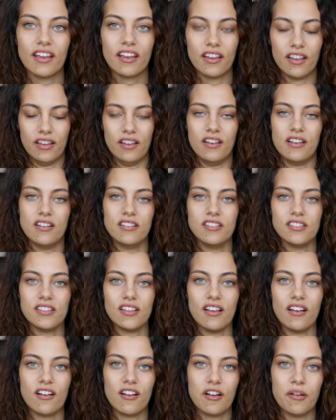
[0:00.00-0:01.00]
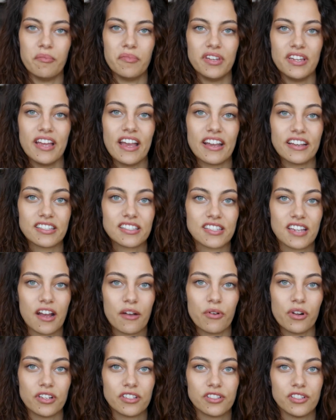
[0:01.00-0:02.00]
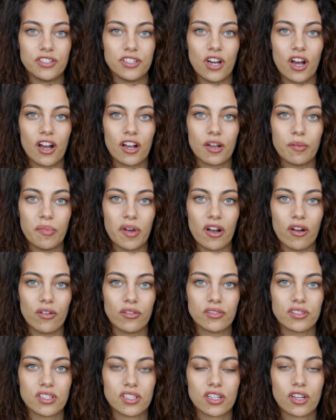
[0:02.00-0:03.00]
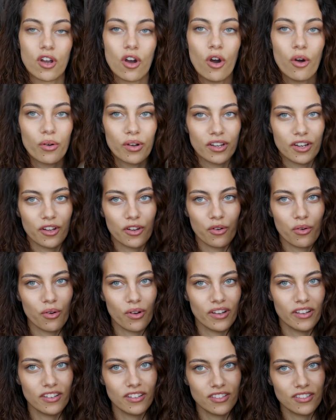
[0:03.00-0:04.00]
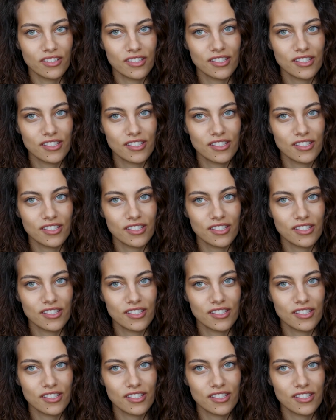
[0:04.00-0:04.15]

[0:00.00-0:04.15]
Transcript: And um, next, I wanted to talk about coconut oil.